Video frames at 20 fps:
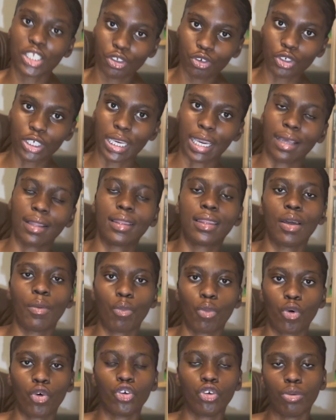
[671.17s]
you get, the
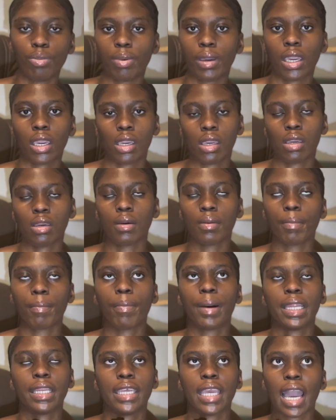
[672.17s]
more you pay.
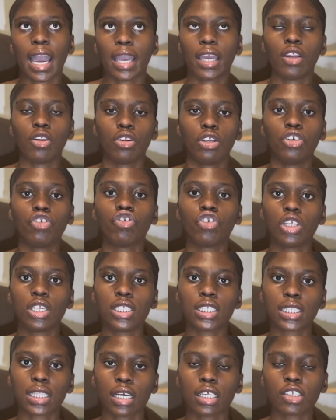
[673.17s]
But yeah, it literally
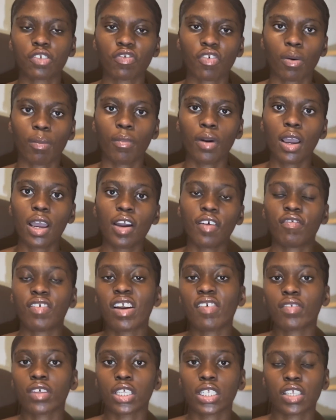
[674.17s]
starts from
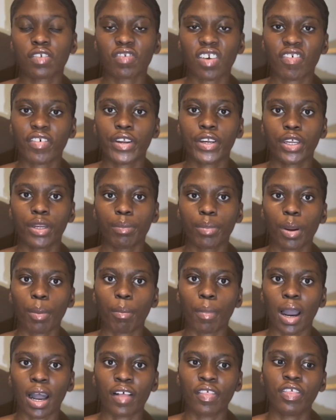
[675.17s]
5,500 per
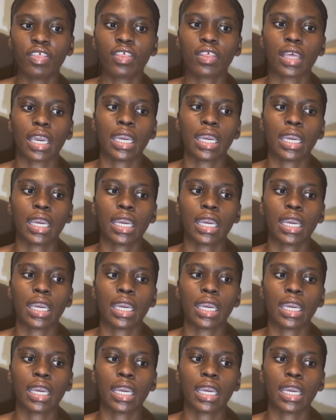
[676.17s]
month,